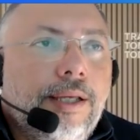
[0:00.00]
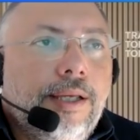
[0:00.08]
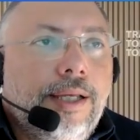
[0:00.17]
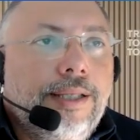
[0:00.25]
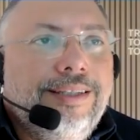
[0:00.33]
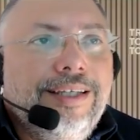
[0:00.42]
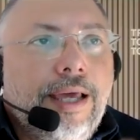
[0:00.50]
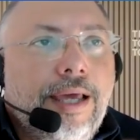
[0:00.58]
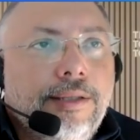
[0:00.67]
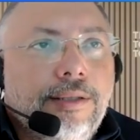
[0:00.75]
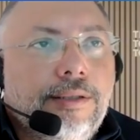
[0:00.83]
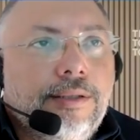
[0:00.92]
at the
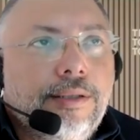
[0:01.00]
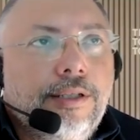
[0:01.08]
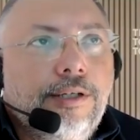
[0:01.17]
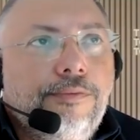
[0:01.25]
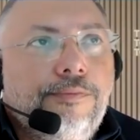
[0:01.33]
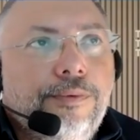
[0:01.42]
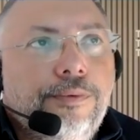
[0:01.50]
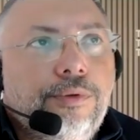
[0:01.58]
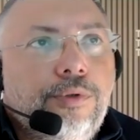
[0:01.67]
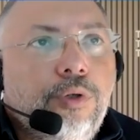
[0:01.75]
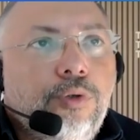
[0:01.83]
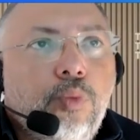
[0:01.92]
end, if you
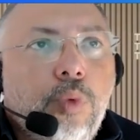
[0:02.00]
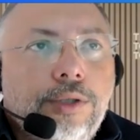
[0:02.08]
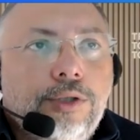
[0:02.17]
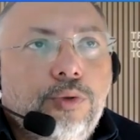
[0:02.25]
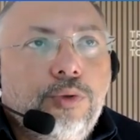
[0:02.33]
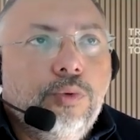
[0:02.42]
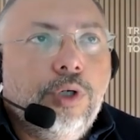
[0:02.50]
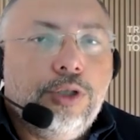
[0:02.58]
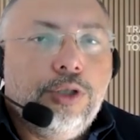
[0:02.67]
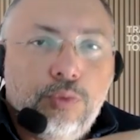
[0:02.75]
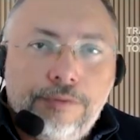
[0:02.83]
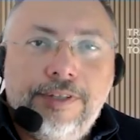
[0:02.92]
don't want to
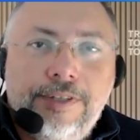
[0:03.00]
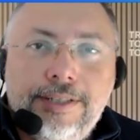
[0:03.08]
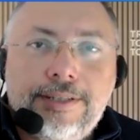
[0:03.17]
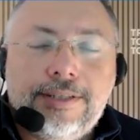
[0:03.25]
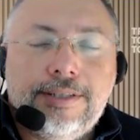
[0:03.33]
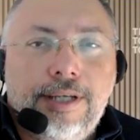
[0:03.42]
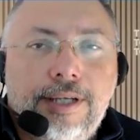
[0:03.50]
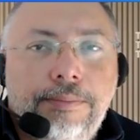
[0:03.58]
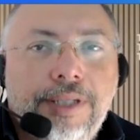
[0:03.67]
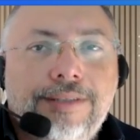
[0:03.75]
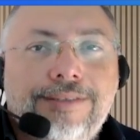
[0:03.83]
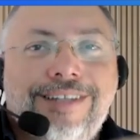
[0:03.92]
work with this, I
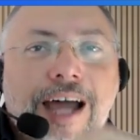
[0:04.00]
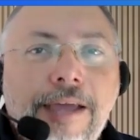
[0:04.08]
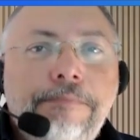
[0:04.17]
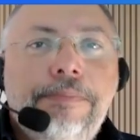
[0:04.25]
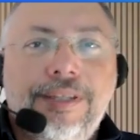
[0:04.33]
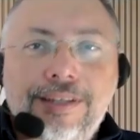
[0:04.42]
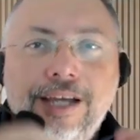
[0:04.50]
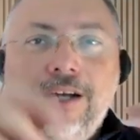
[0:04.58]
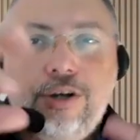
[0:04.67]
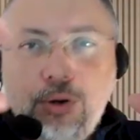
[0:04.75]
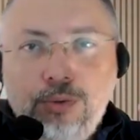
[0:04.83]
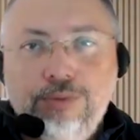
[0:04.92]
mean, type in the
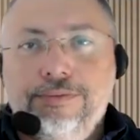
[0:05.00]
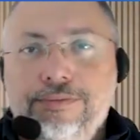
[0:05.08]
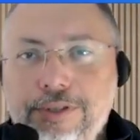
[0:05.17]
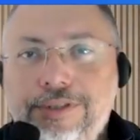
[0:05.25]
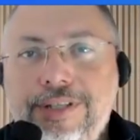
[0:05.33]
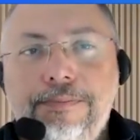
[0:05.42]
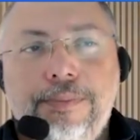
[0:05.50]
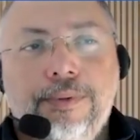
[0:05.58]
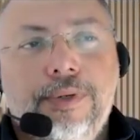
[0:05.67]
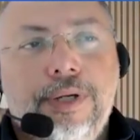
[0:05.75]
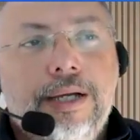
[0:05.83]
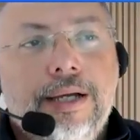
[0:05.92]
code, for example,